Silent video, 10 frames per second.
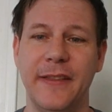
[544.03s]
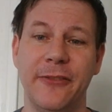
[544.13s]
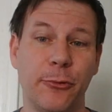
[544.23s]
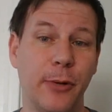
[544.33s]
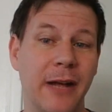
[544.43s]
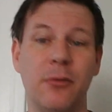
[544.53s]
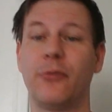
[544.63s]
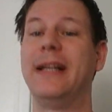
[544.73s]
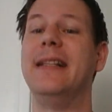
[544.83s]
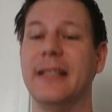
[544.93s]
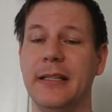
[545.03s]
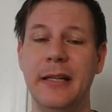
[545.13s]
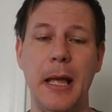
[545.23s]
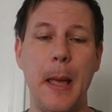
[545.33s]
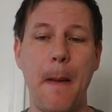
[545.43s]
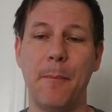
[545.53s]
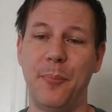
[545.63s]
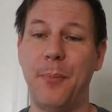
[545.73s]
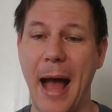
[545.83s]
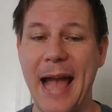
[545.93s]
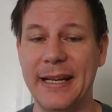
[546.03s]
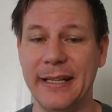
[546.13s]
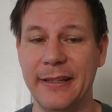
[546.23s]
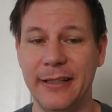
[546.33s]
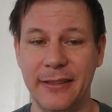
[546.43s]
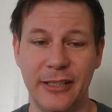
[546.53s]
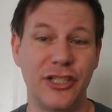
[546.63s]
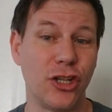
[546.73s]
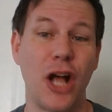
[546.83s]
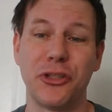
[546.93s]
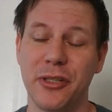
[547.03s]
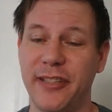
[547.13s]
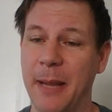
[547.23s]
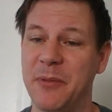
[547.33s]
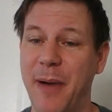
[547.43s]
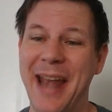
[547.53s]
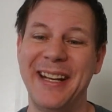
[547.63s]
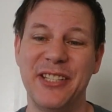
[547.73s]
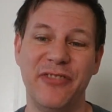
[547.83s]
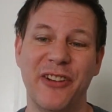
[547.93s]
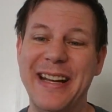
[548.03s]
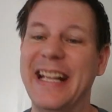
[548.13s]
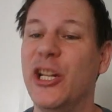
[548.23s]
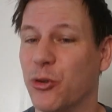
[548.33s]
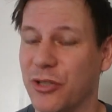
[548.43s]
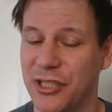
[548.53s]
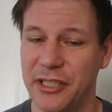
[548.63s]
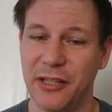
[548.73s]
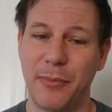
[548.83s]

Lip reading: that for whatever reason, Biden, and this is also in the tapes, Biden is very interested.